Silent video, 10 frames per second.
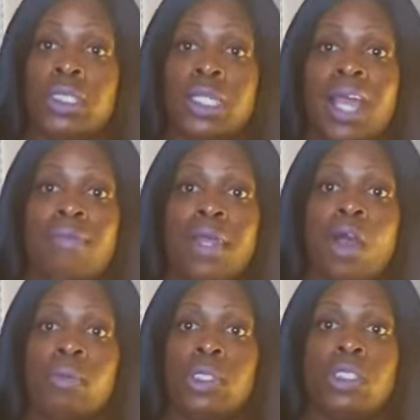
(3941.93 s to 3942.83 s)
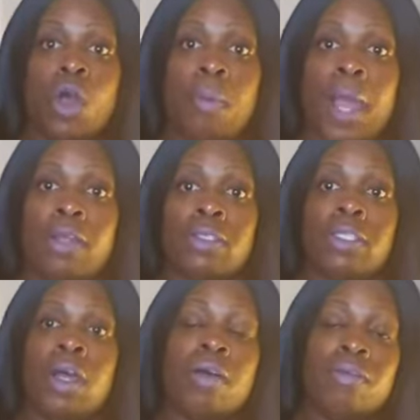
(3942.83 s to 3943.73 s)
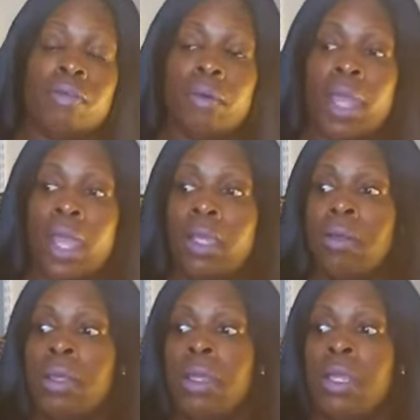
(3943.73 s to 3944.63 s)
doesn't have help, she's all by herself, okay?